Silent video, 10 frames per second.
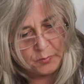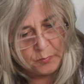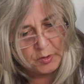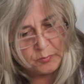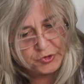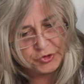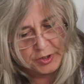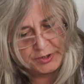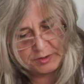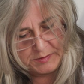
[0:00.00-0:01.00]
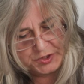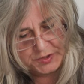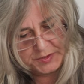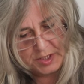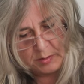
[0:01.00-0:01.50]
What I would try and do is
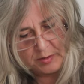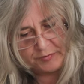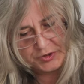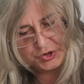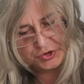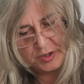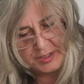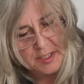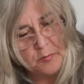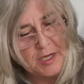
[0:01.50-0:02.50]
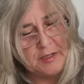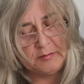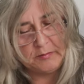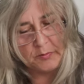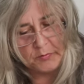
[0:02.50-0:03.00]
just go over it to try and get away,
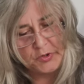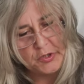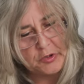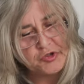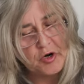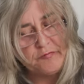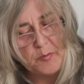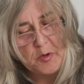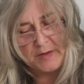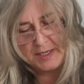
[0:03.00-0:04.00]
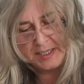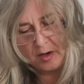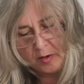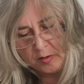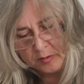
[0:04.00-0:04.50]
you know, try and remove any
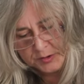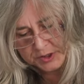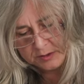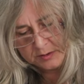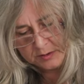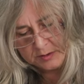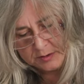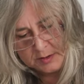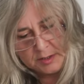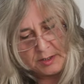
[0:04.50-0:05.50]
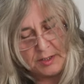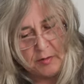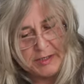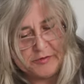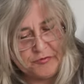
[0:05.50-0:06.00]
hard
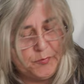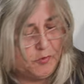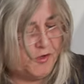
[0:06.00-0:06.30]
lines from your